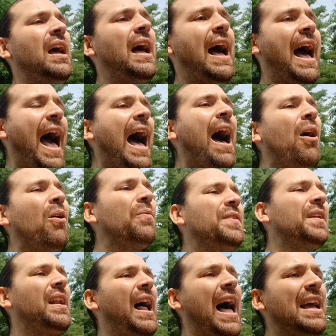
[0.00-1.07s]
how
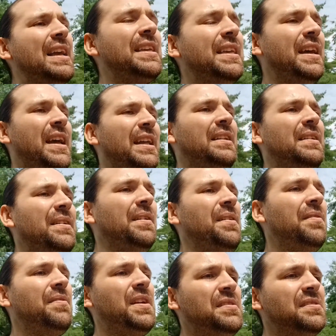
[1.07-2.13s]
did I get
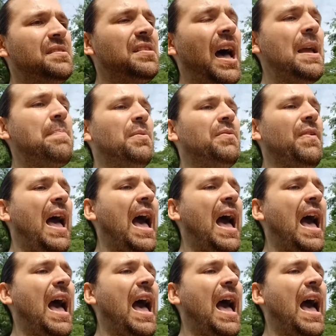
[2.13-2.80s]
this type of